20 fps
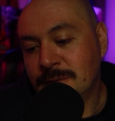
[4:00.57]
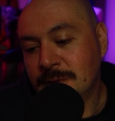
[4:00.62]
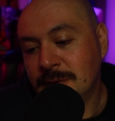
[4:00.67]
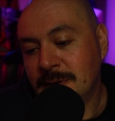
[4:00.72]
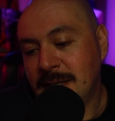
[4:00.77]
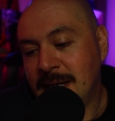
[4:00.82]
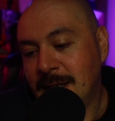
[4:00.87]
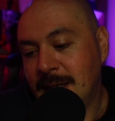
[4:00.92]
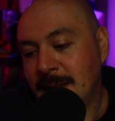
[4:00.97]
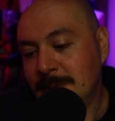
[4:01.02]

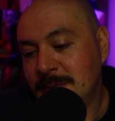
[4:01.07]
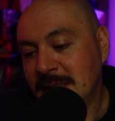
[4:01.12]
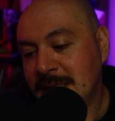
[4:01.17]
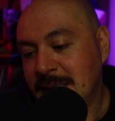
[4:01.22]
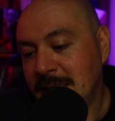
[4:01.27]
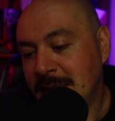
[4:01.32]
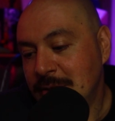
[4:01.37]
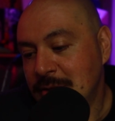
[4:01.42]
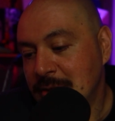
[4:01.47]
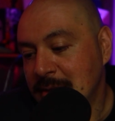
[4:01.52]
for
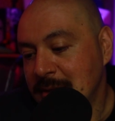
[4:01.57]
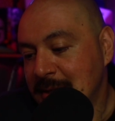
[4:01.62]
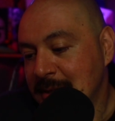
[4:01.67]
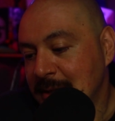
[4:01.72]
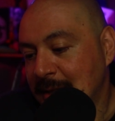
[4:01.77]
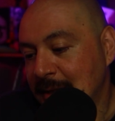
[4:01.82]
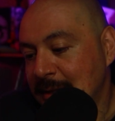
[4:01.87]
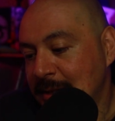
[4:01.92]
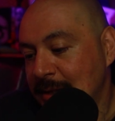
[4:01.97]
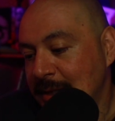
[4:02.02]
applications
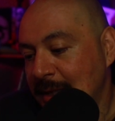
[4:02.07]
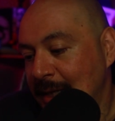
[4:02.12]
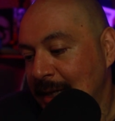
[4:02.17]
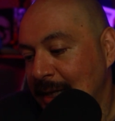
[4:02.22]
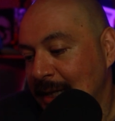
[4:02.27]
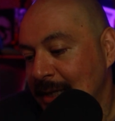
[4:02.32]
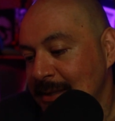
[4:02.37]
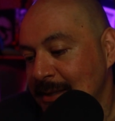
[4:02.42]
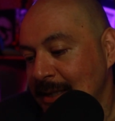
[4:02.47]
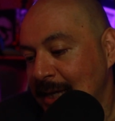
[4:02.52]
such
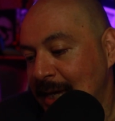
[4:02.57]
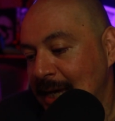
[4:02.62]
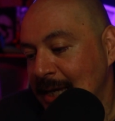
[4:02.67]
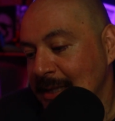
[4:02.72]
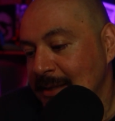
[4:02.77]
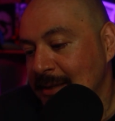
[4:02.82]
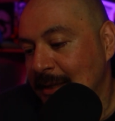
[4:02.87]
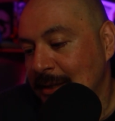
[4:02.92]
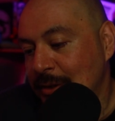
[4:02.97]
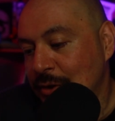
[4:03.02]
as
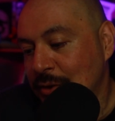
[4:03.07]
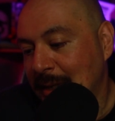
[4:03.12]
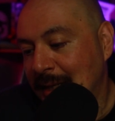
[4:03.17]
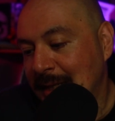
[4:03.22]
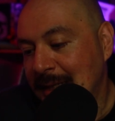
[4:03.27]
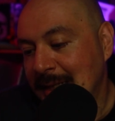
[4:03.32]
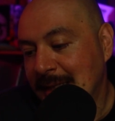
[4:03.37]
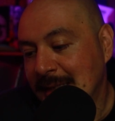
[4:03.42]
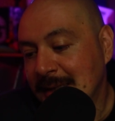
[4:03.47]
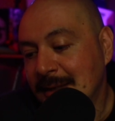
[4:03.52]
asset
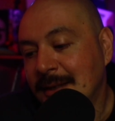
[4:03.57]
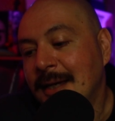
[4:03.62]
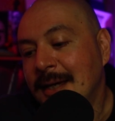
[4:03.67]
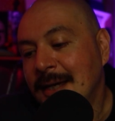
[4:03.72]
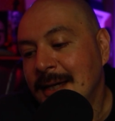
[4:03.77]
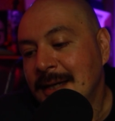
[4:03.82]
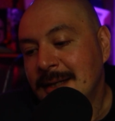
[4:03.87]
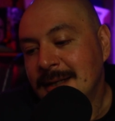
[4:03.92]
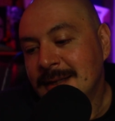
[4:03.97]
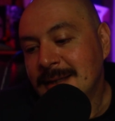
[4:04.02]
trading,
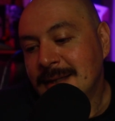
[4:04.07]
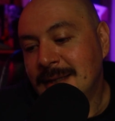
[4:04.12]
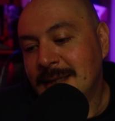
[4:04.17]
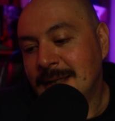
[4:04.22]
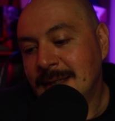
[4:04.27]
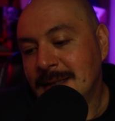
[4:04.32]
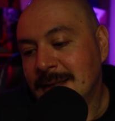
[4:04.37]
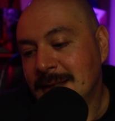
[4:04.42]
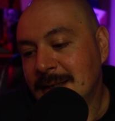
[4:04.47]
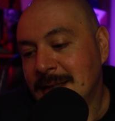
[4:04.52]

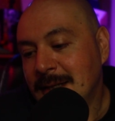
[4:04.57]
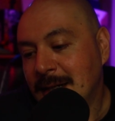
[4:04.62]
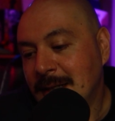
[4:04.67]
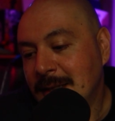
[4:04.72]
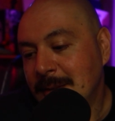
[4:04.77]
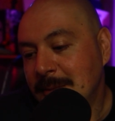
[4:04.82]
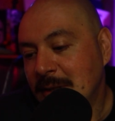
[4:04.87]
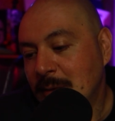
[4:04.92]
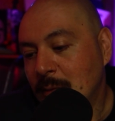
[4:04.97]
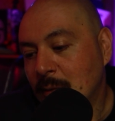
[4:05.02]
gig
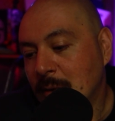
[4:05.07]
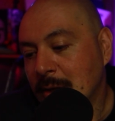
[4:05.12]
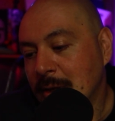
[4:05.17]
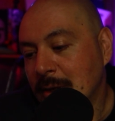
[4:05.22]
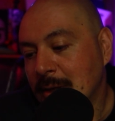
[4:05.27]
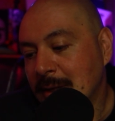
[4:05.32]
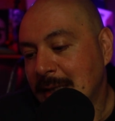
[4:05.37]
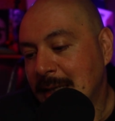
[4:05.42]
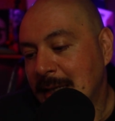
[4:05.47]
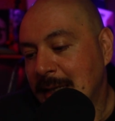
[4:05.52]
economy
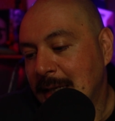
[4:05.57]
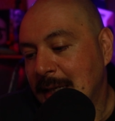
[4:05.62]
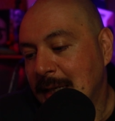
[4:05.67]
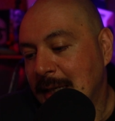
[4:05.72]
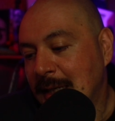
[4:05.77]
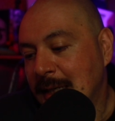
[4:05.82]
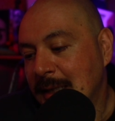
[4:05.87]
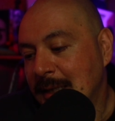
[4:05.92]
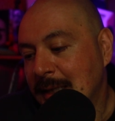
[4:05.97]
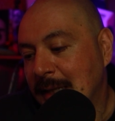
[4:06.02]
work,
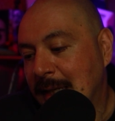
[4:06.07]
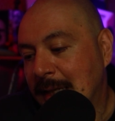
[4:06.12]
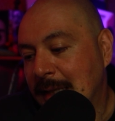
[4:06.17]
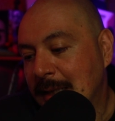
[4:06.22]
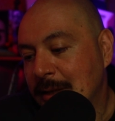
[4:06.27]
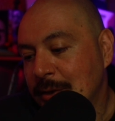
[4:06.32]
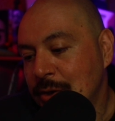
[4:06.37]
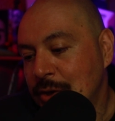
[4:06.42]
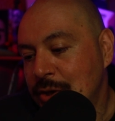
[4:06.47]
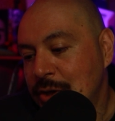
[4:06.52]
and
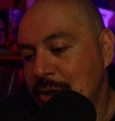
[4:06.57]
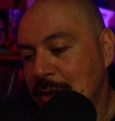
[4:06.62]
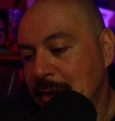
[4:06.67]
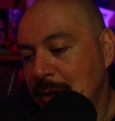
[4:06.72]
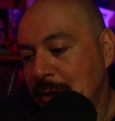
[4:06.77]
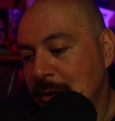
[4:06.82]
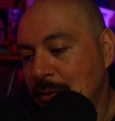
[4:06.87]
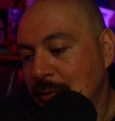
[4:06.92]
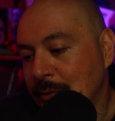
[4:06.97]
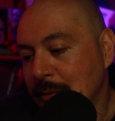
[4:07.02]

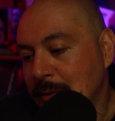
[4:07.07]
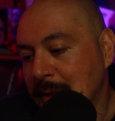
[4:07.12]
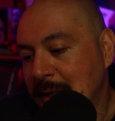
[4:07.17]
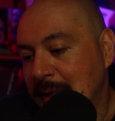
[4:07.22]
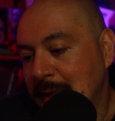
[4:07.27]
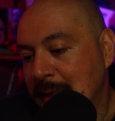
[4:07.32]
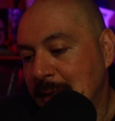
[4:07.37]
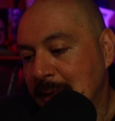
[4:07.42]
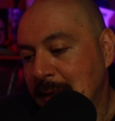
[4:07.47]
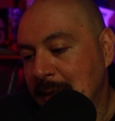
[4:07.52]
energy
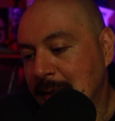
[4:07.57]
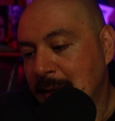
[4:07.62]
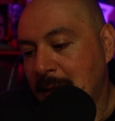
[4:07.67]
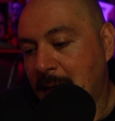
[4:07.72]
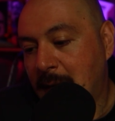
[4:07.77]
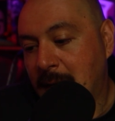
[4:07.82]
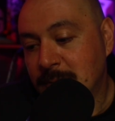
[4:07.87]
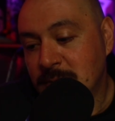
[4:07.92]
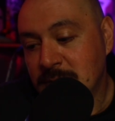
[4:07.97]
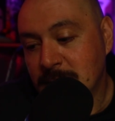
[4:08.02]
grid
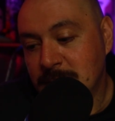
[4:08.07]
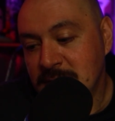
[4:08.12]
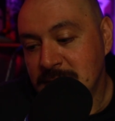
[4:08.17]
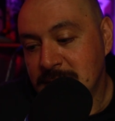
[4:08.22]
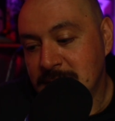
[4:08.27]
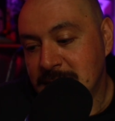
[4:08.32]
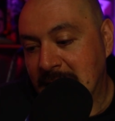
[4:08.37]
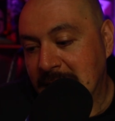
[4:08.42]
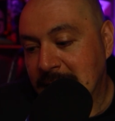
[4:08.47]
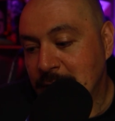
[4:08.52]

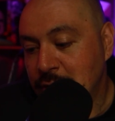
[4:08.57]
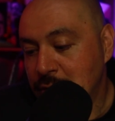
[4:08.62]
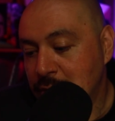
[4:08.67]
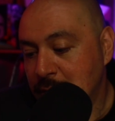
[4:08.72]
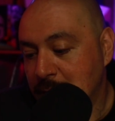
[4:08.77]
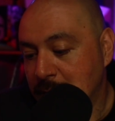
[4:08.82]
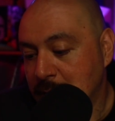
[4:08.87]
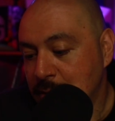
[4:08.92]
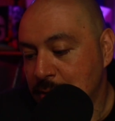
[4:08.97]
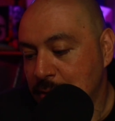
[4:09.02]

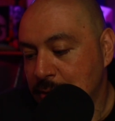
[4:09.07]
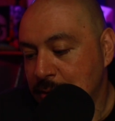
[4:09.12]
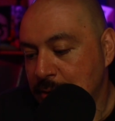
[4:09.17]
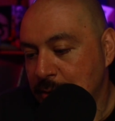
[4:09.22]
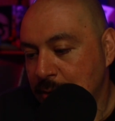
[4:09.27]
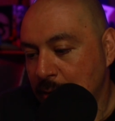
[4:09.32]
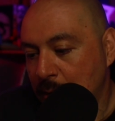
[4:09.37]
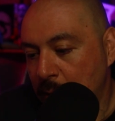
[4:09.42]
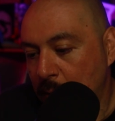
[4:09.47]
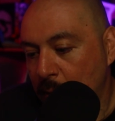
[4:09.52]
optimization.
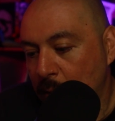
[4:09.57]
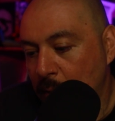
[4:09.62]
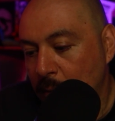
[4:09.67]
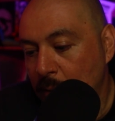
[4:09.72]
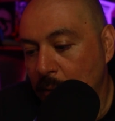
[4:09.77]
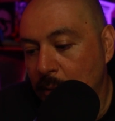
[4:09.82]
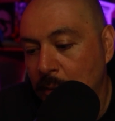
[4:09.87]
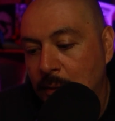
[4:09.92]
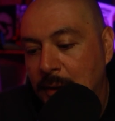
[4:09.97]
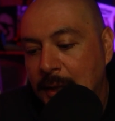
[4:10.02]

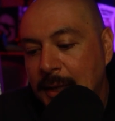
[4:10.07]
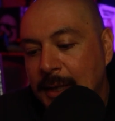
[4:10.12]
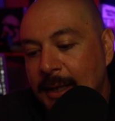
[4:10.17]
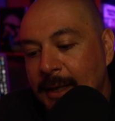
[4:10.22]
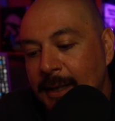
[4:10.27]
So,